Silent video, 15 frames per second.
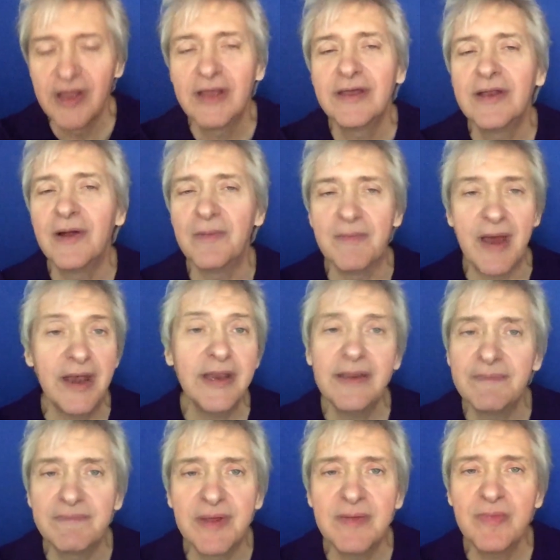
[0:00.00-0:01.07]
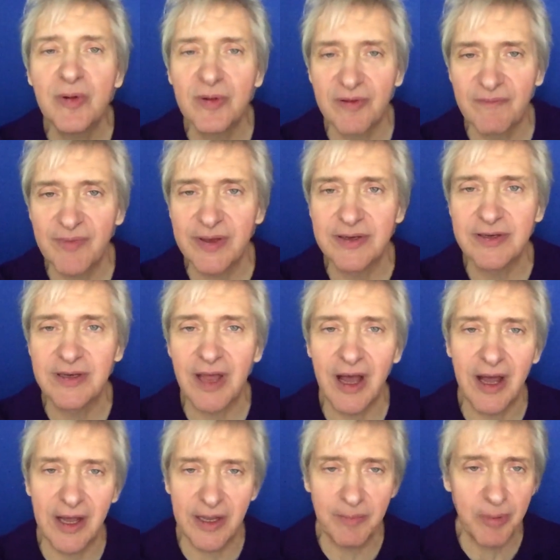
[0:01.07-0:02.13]
you know, many people have been
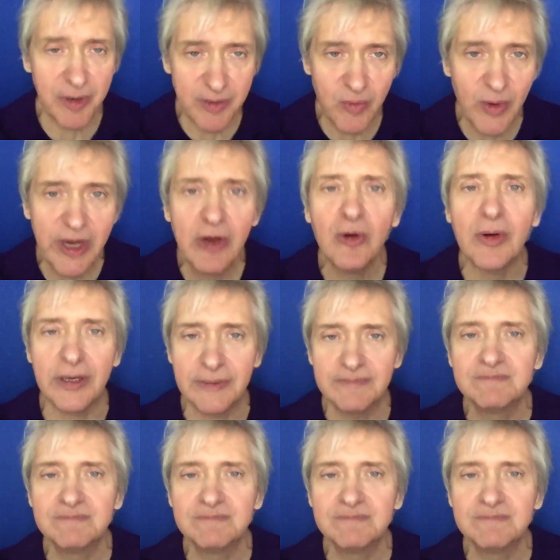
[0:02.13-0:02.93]
uh, pretty weary